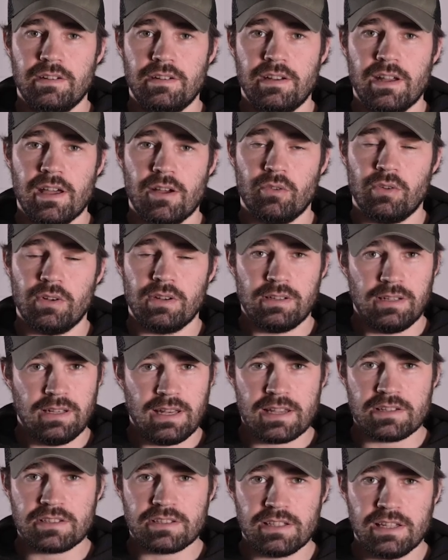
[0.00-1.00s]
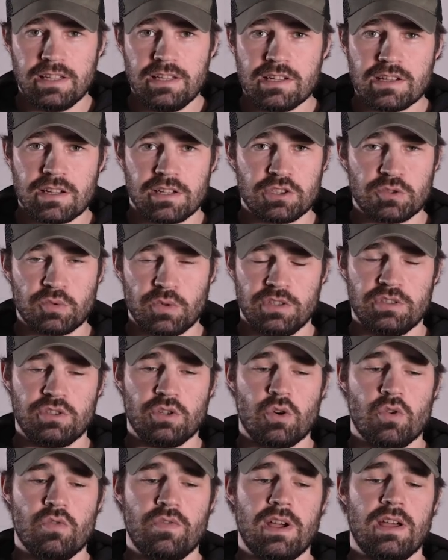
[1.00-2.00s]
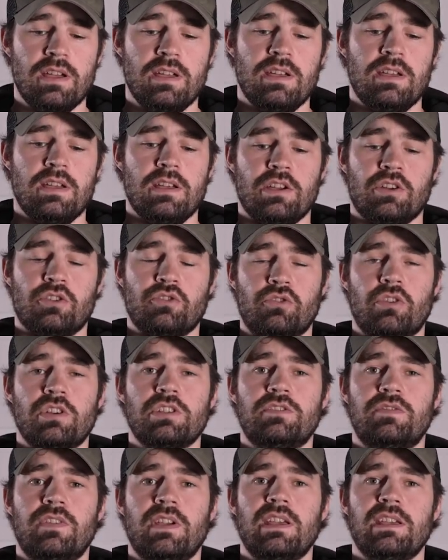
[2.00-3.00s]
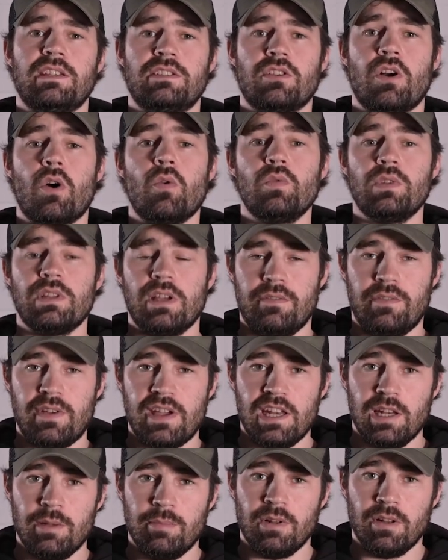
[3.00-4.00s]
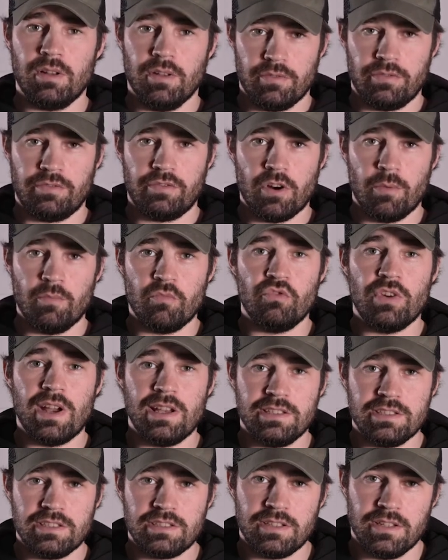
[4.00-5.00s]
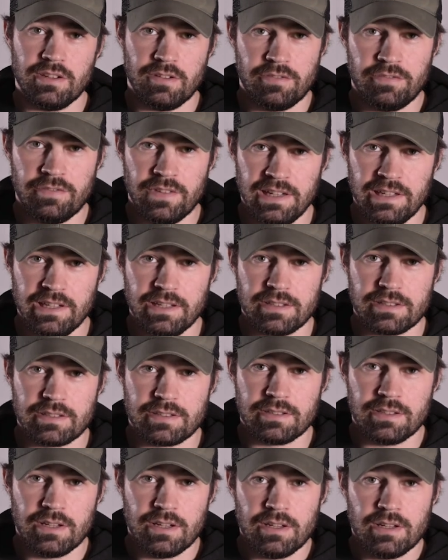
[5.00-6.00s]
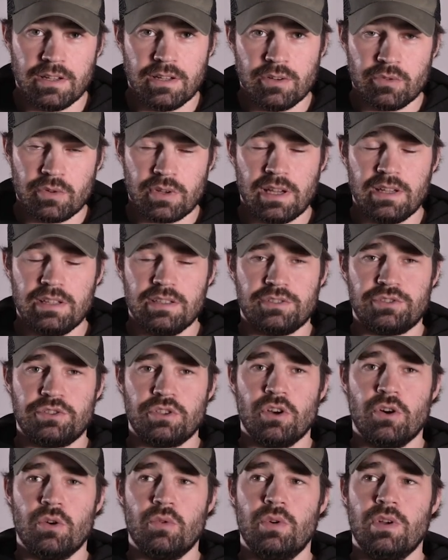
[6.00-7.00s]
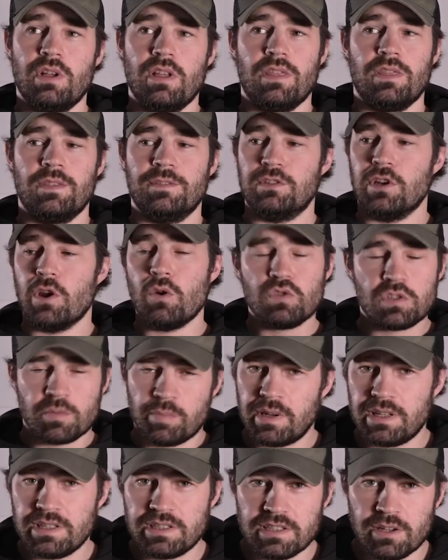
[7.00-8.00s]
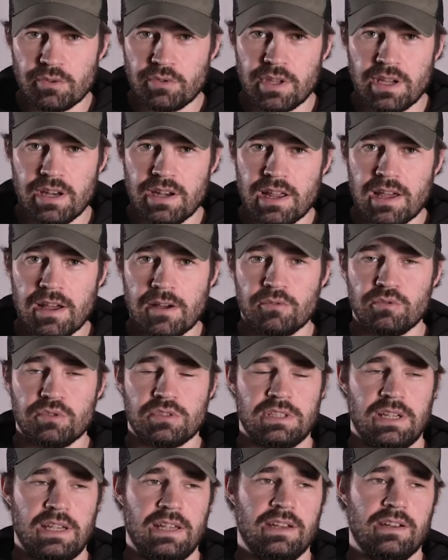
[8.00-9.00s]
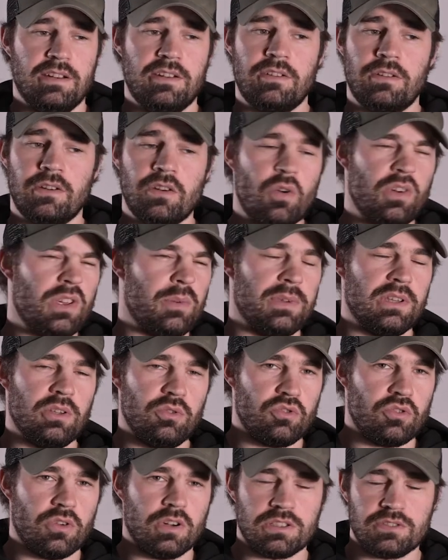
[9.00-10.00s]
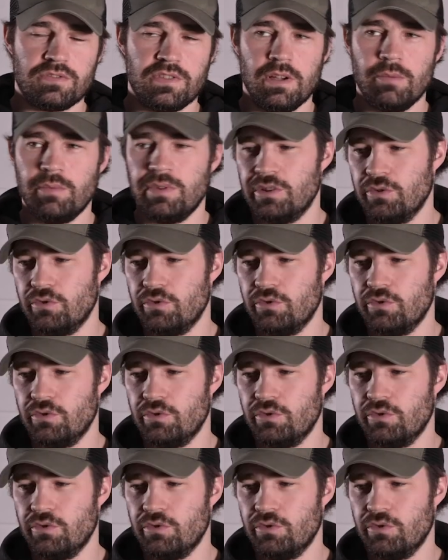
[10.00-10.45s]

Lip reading: now, lastly, I just wanted to go over, CrossFit is only available from registered affiliates. Okay, so there's loads of places out there now saying, oh yeah, we do CrossFit,